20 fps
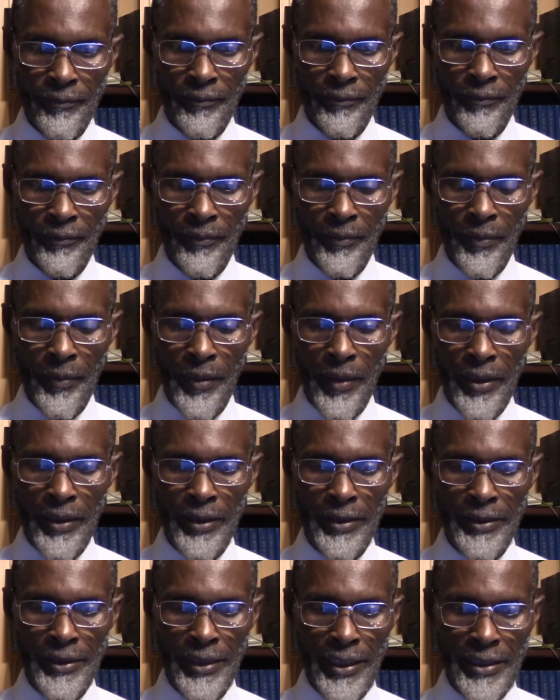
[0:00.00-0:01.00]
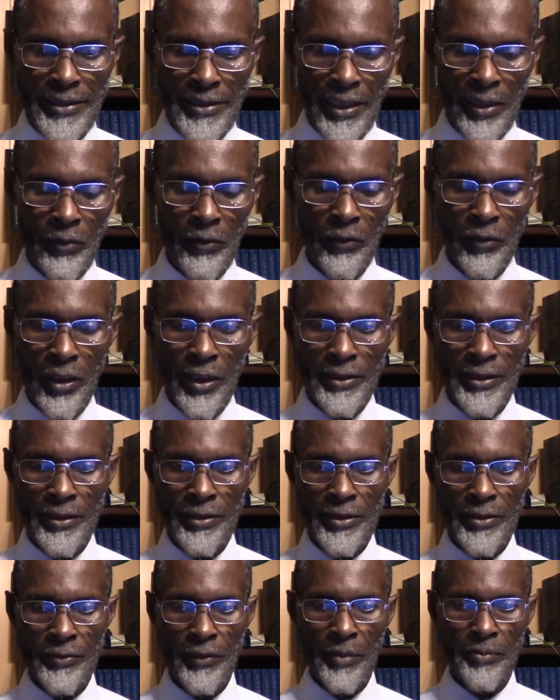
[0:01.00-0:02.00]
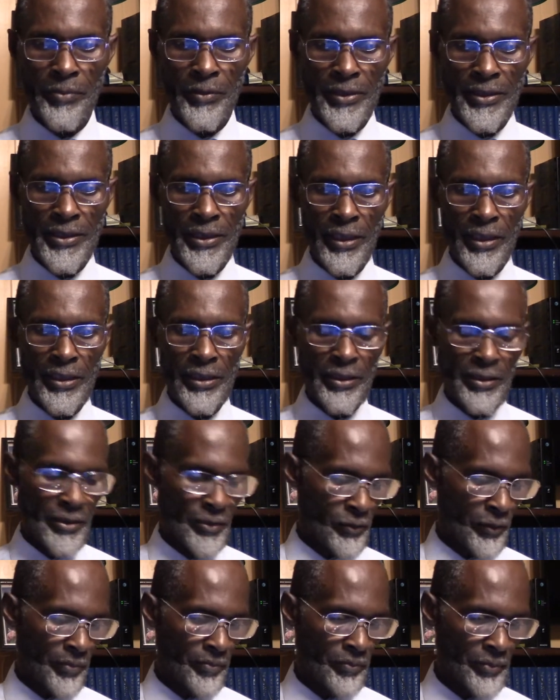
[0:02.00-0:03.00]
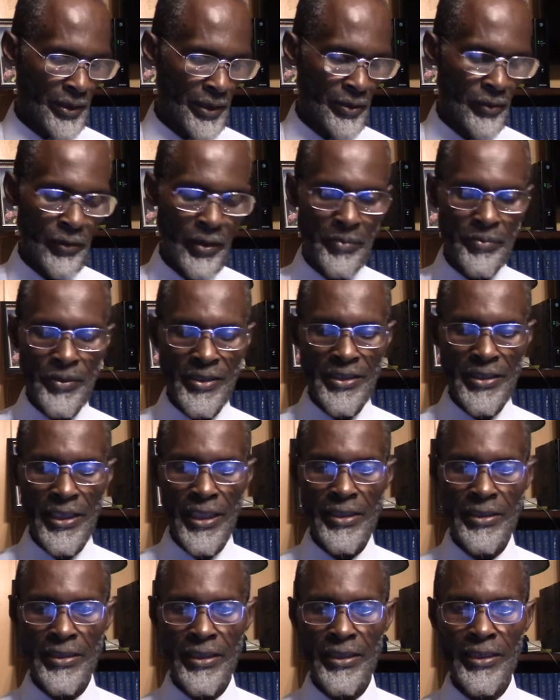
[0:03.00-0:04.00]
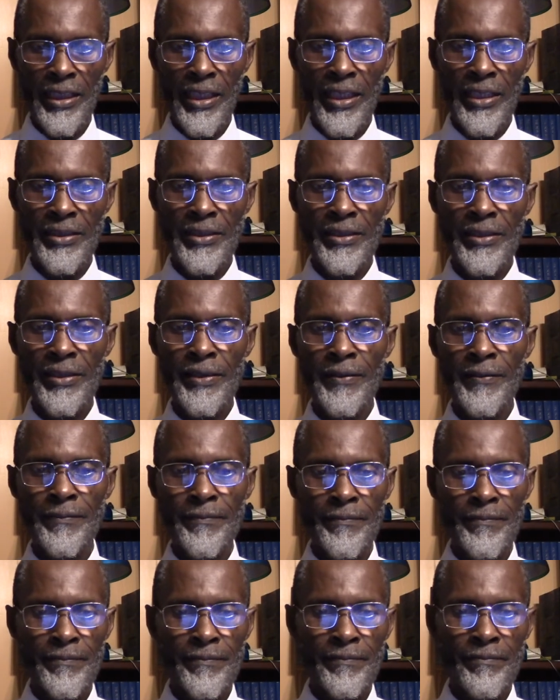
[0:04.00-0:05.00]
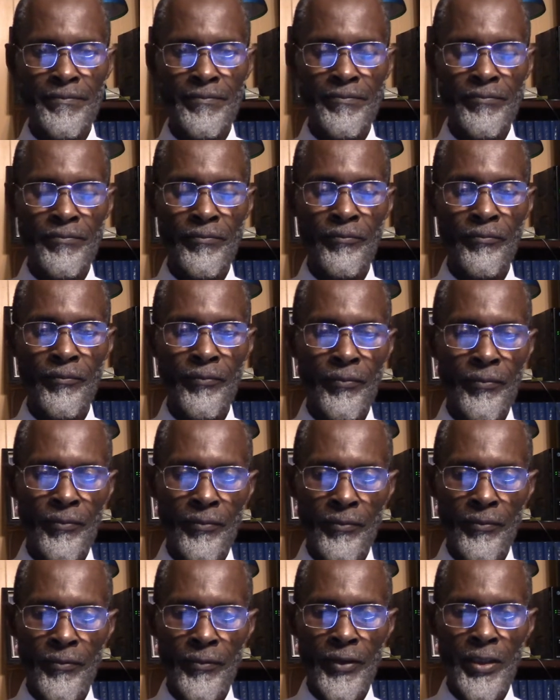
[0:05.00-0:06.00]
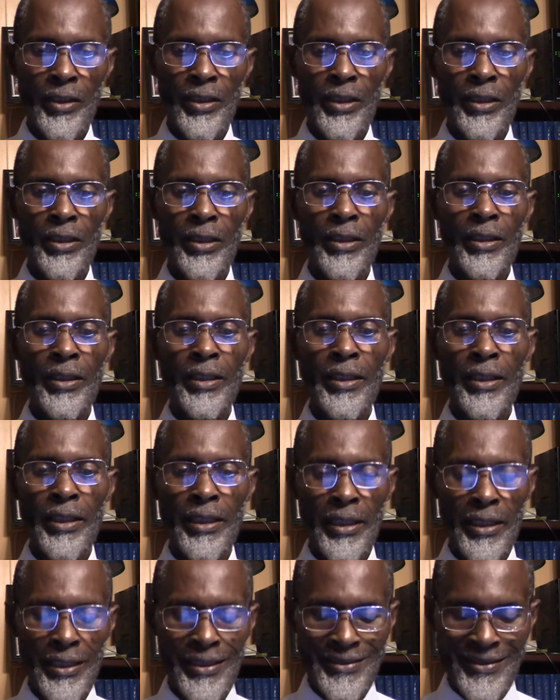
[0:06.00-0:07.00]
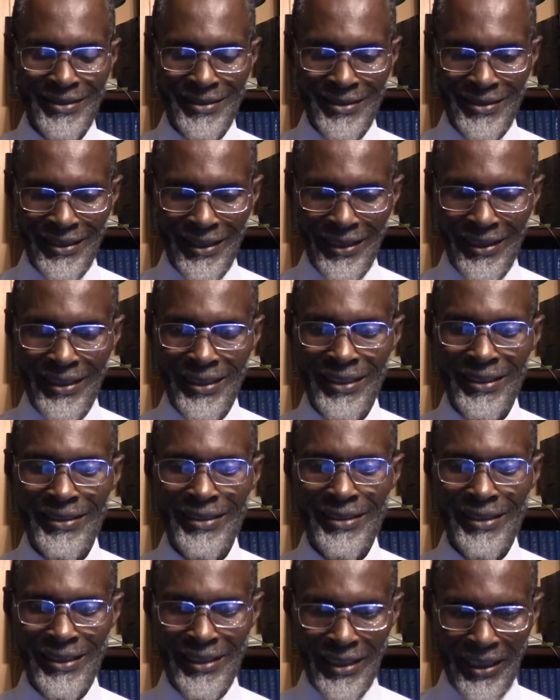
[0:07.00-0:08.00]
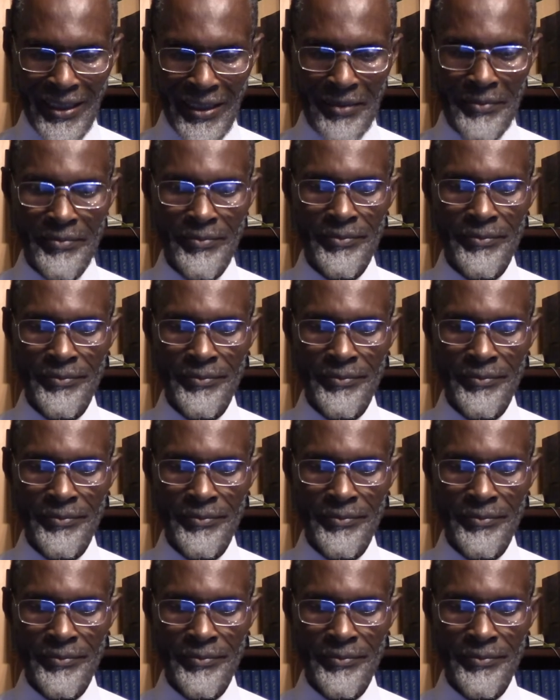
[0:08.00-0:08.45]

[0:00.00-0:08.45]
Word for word: Christ. Yes, and what is, represent, is re being represented as? The lamb that was slain. A slain lamb.